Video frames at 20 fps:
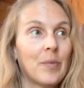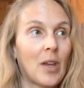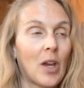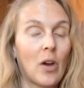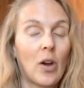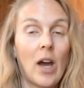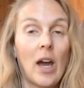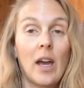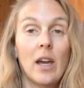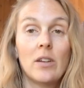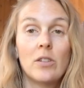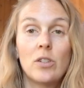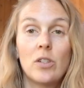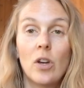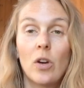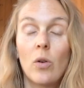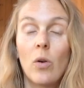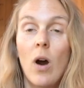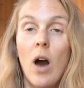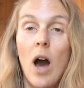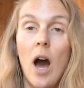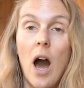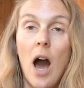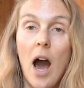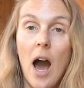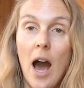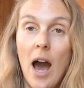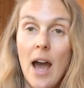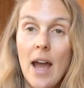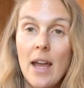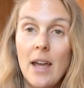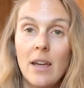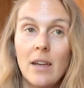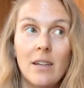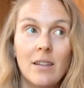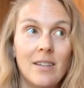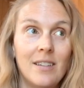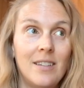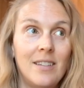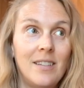Okay, so
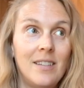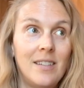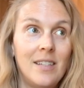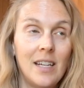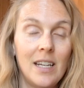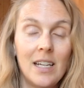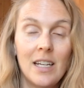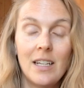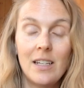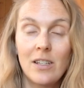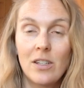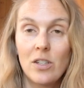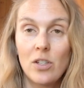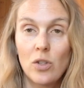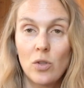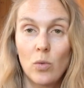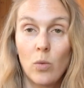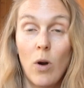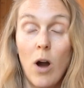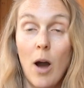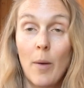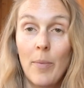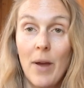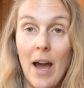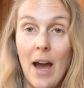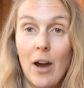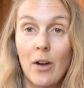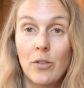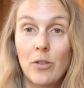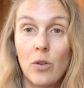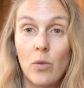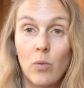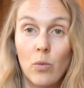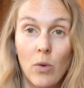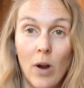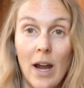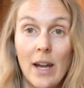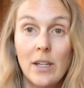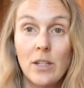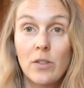I didn't swap out
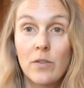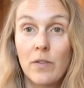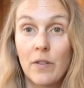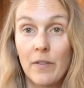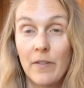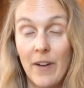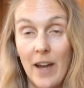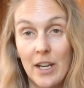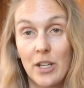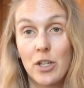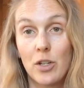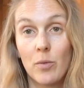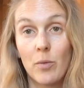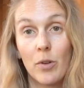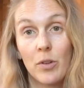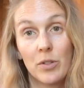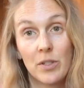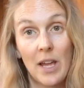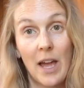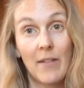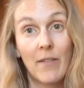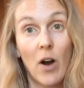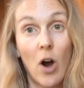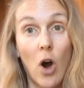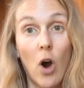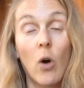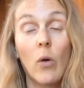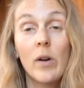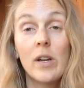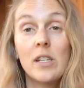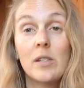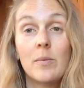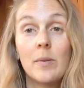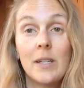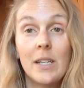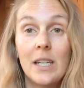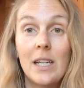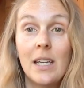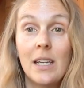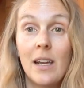rice for vegetables. I've always
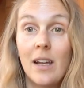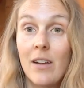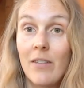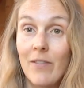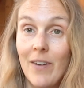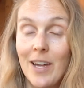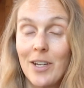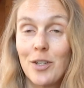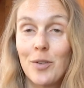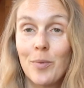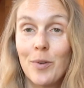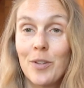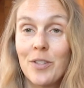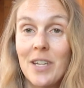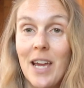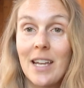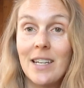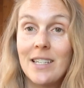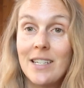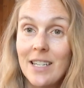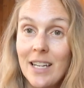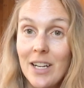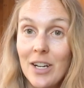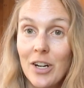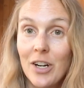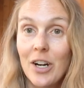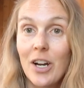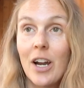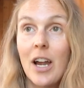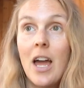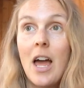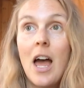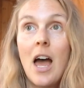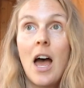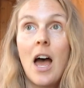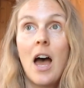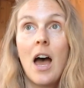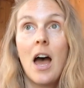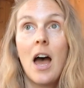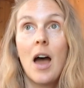been eating vegetables at dinner.
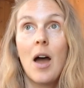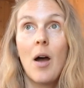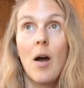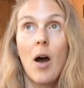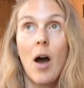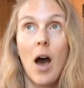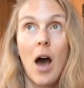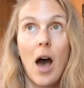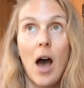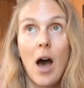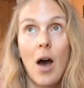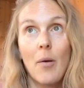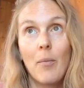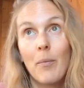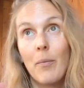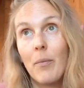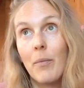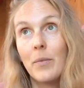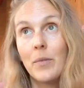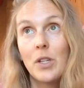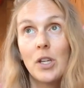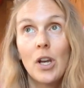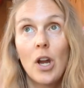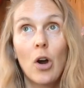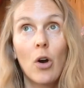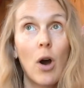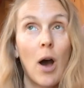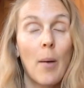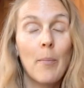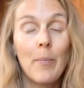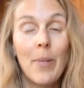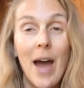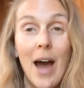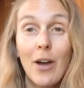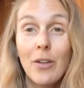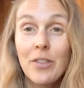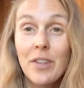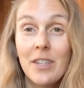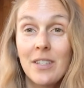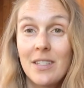
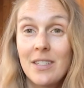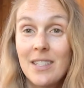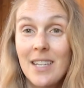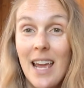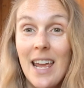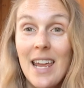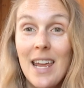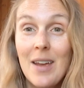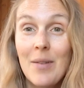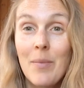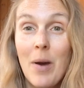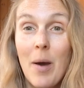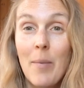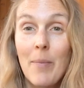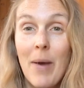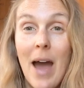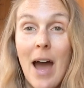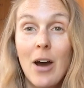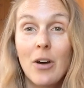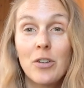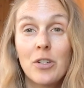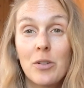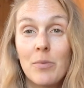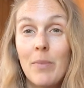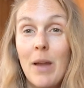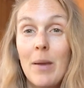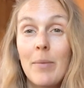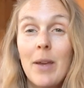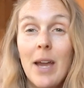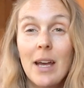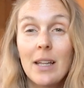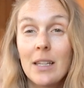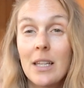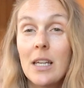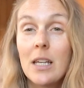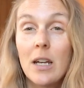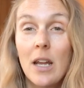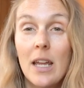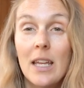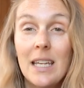About the same amount. Maybe I
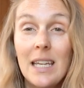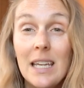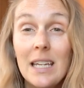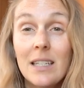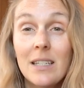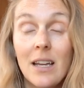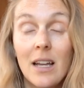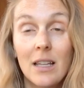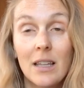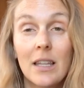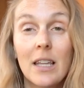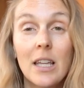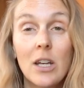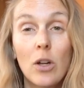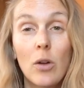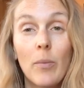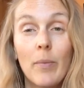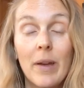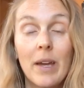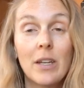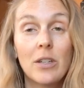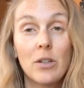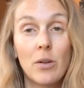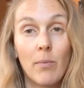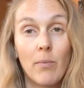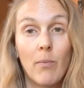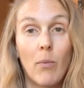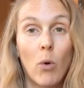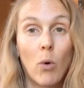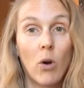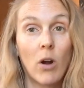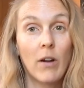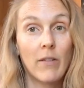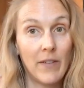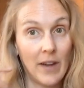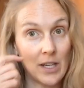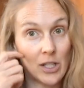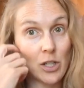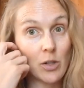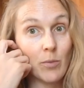eat a little bit more
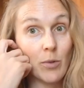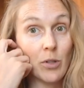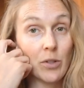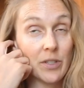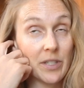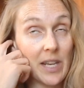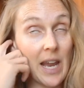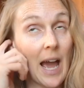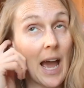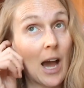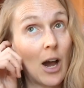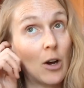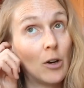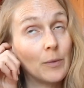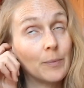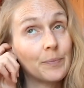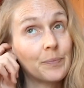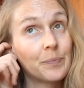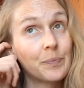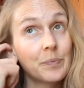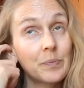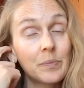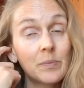vegetables now.